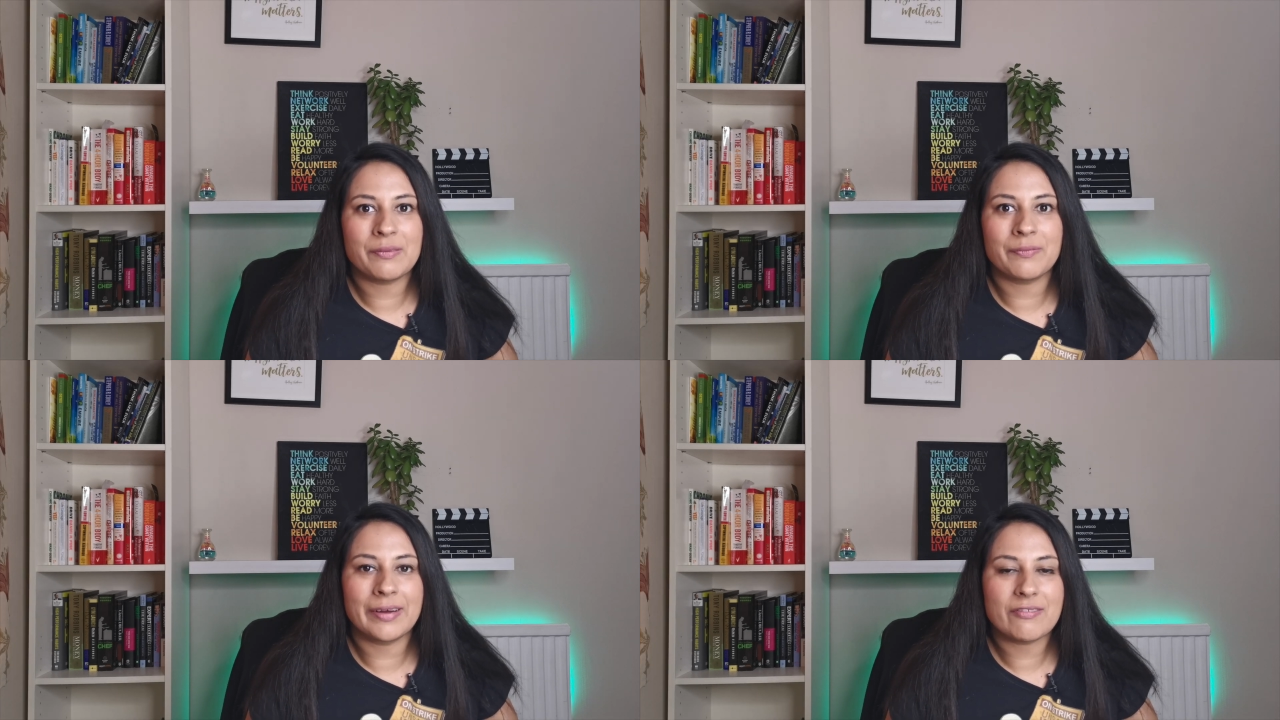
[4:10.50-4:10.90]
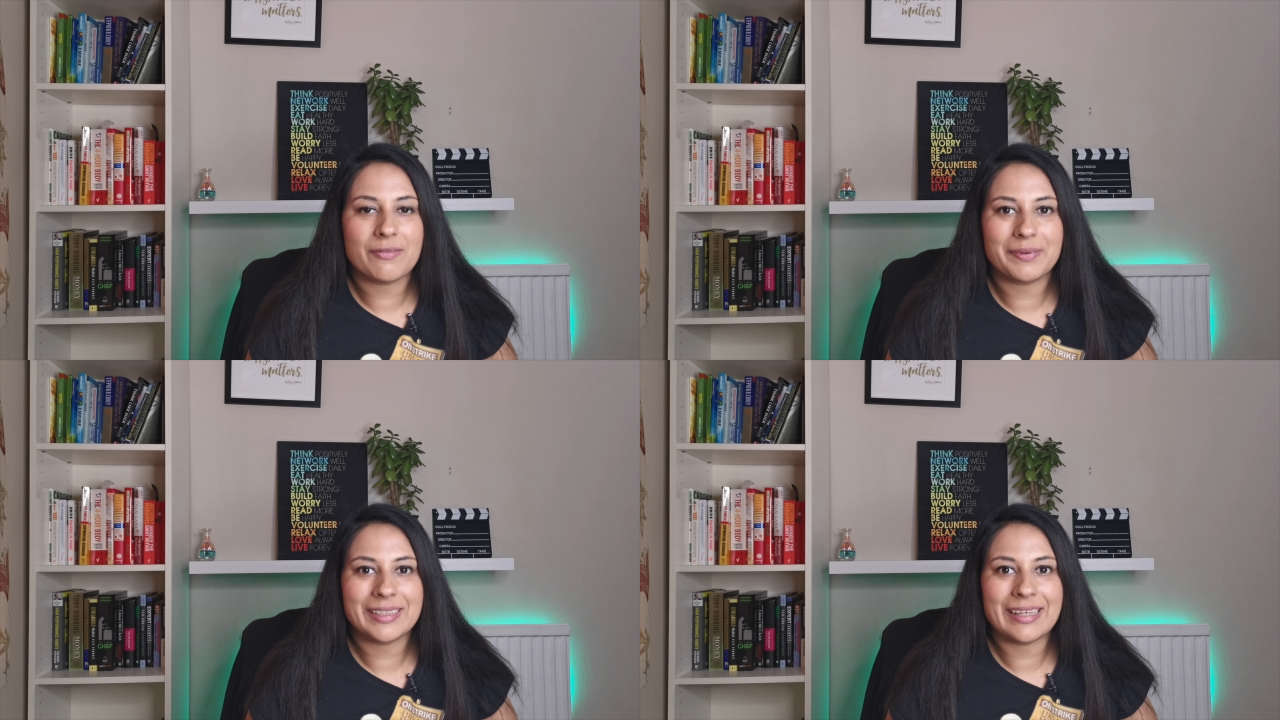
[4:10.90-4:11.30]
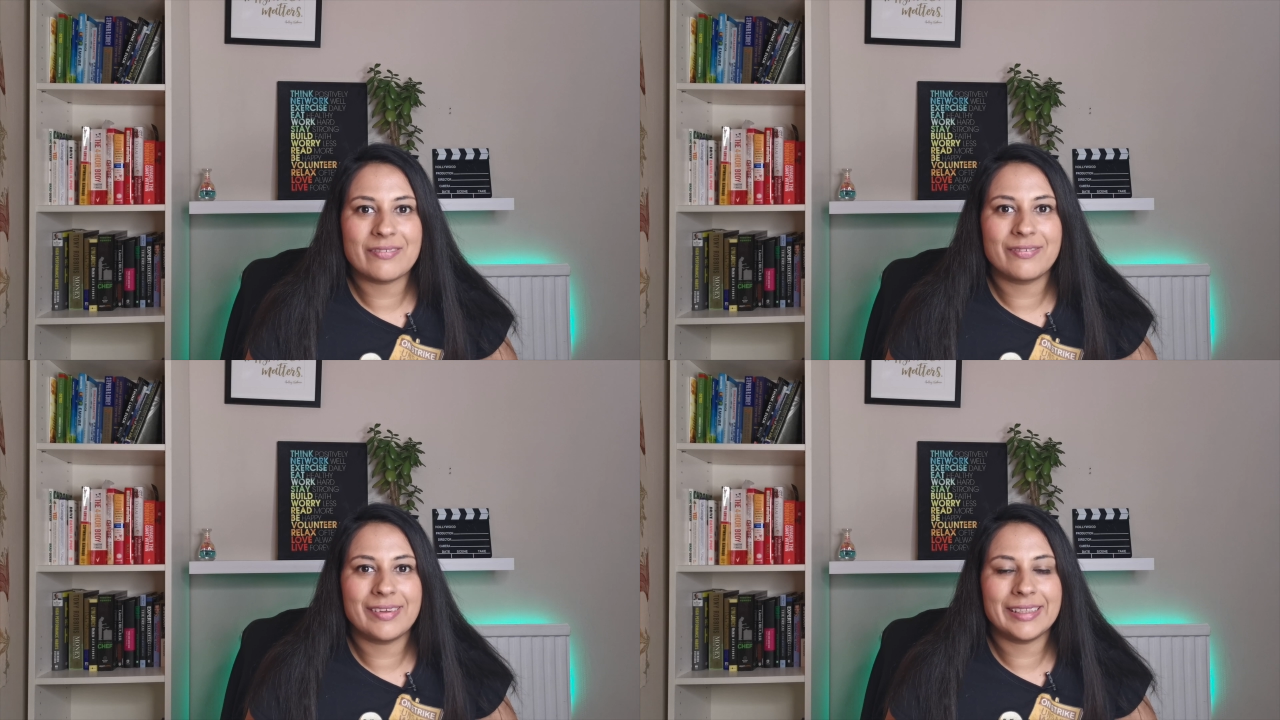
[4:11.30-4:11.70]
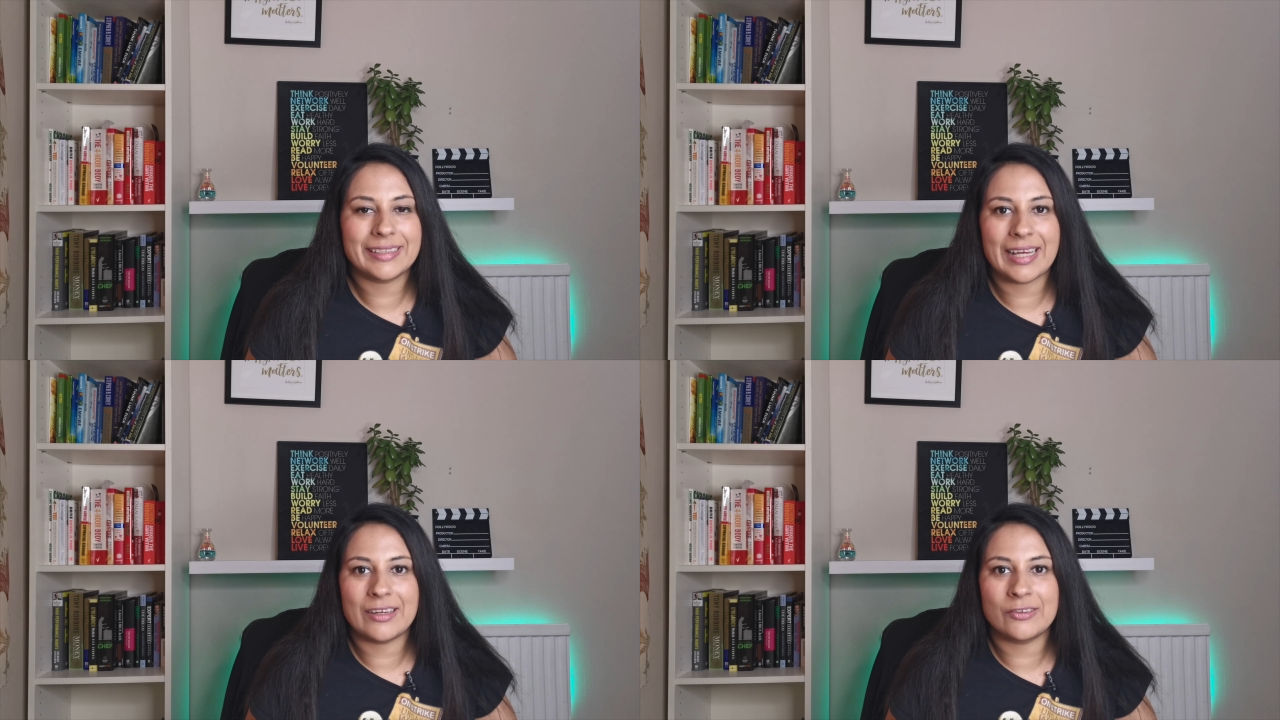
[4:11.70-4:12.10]
whatever% fees
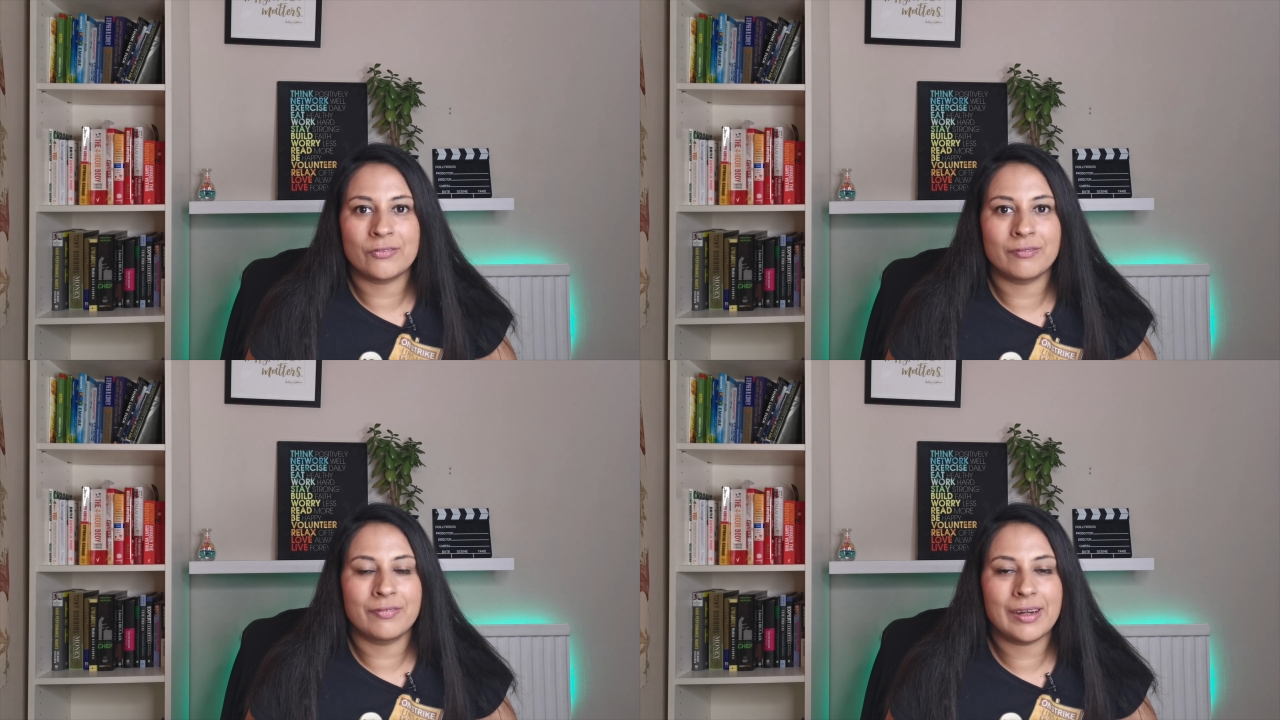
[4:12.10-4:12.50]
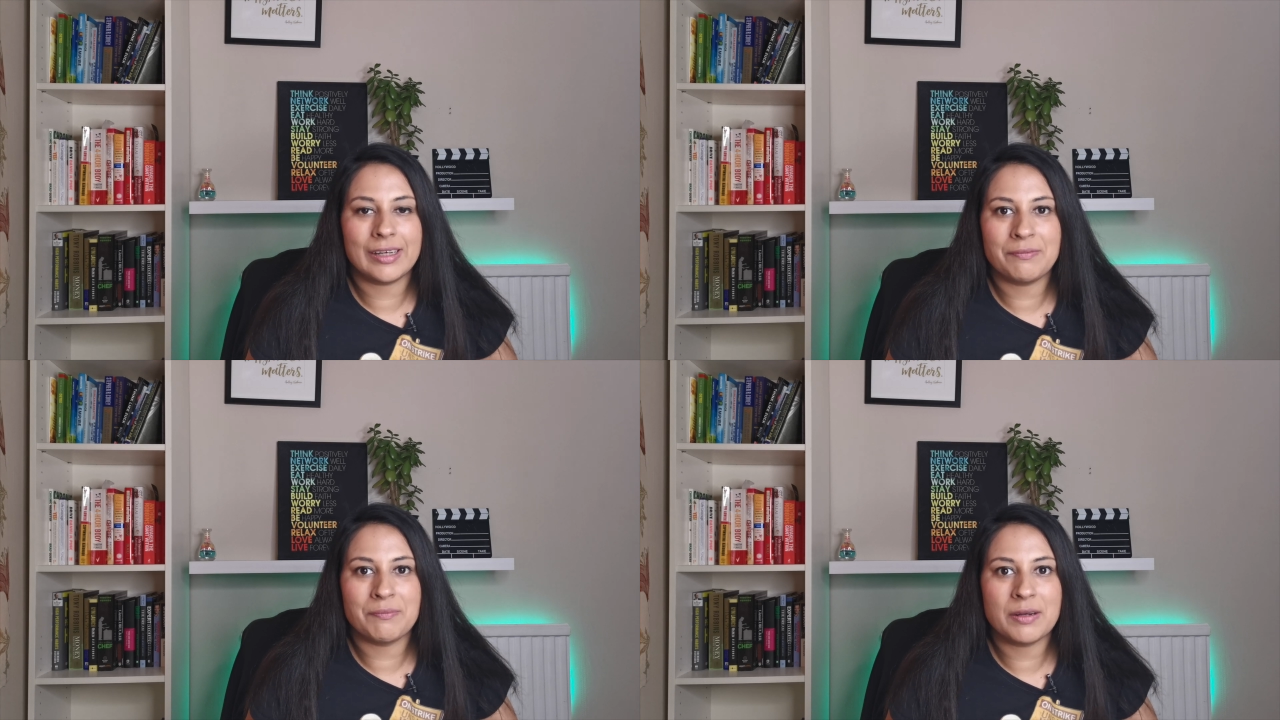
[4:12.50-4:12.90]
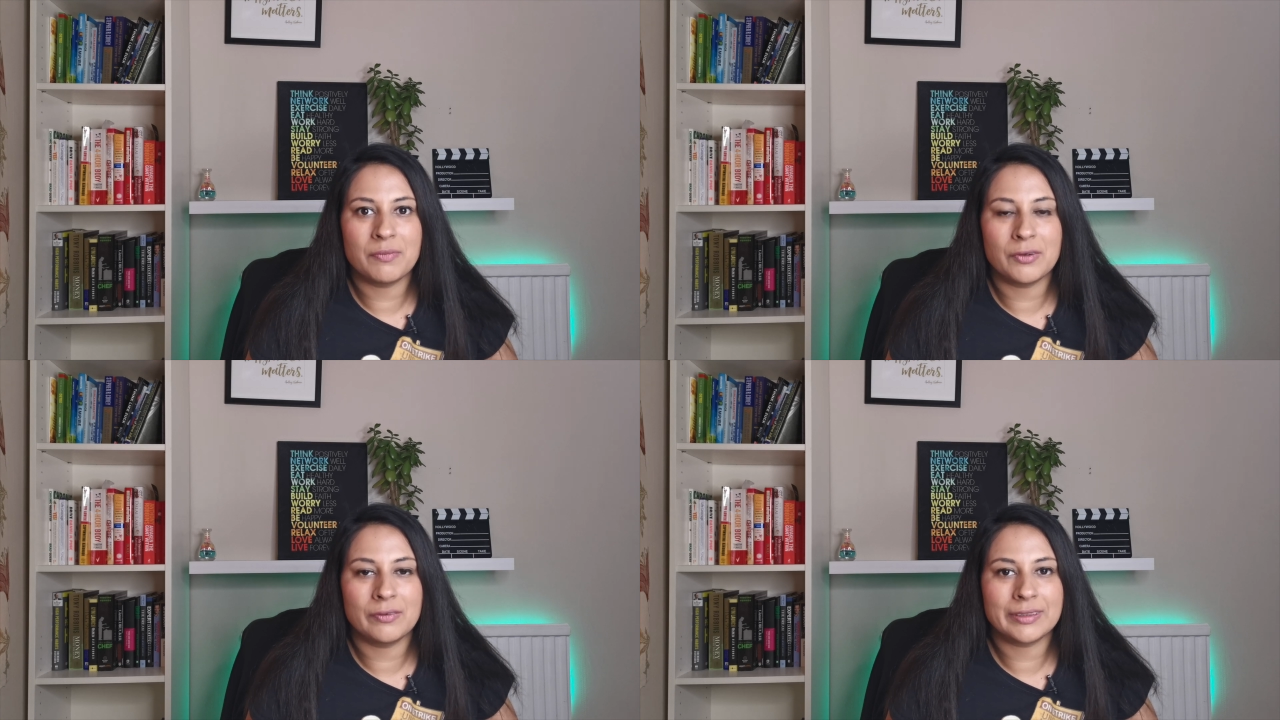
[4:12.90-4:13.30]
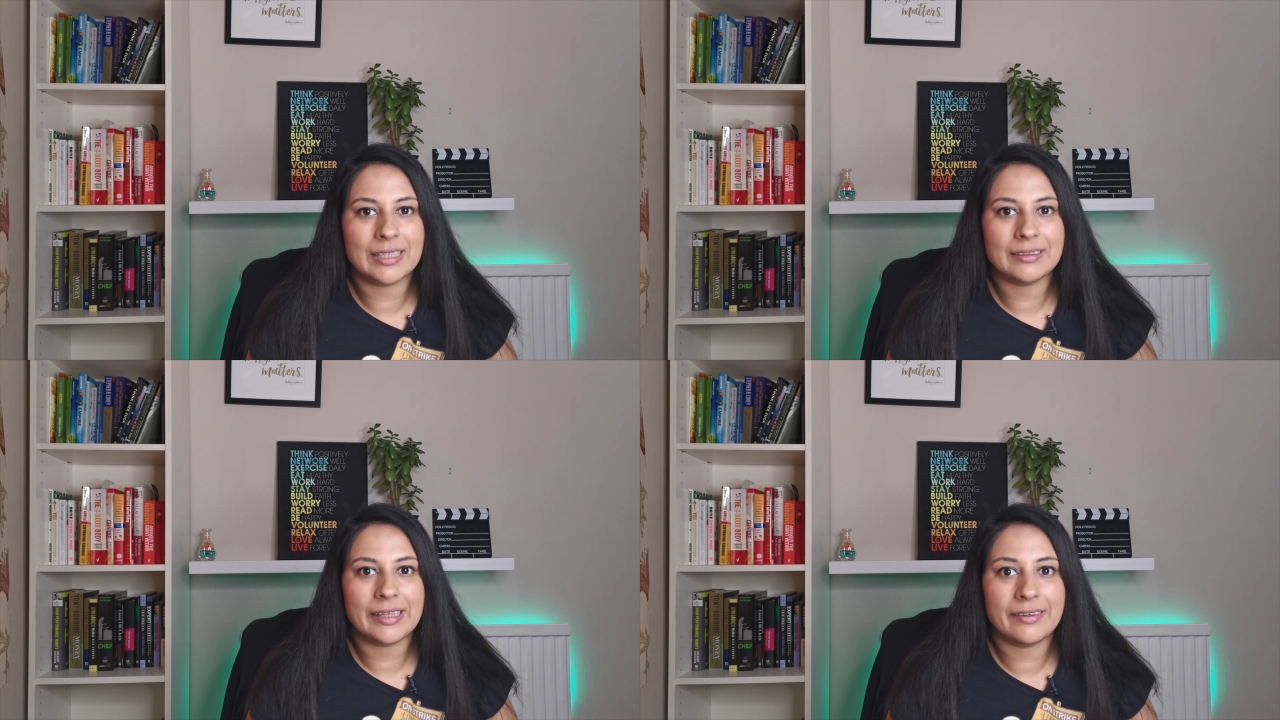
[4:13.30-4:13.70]
sound really minimal and
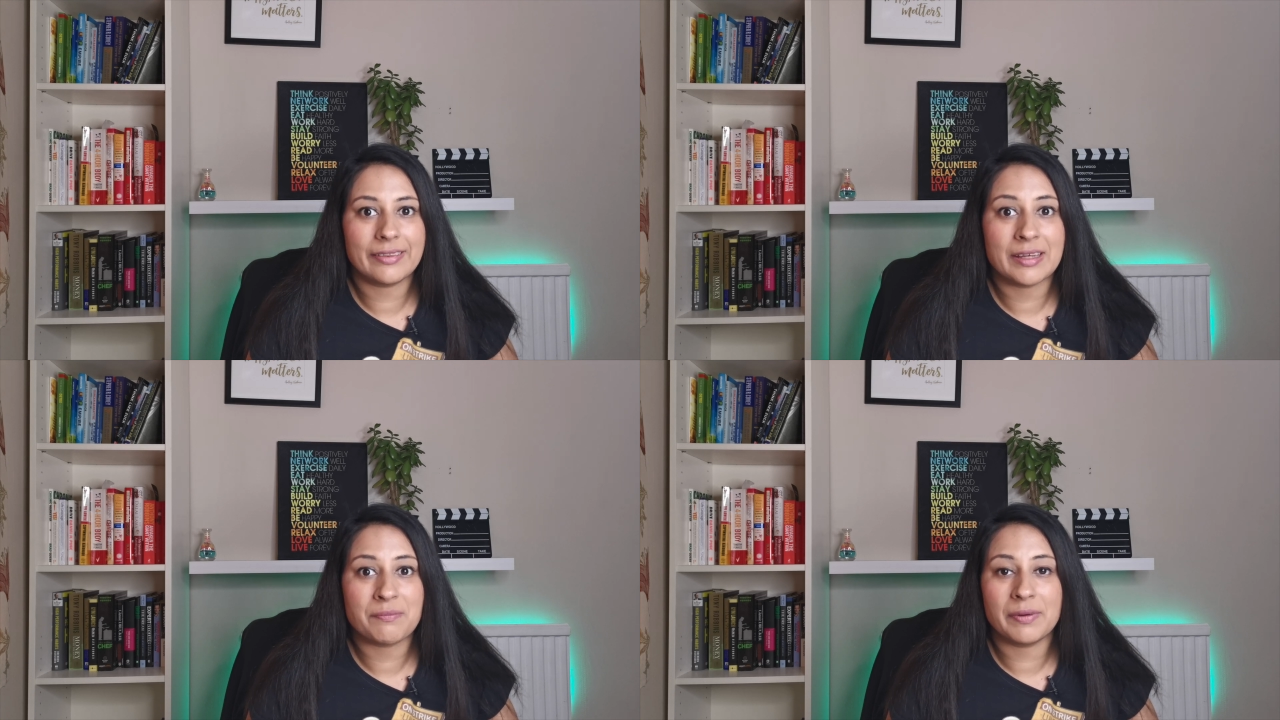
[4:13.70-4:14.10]
sounds like nothing,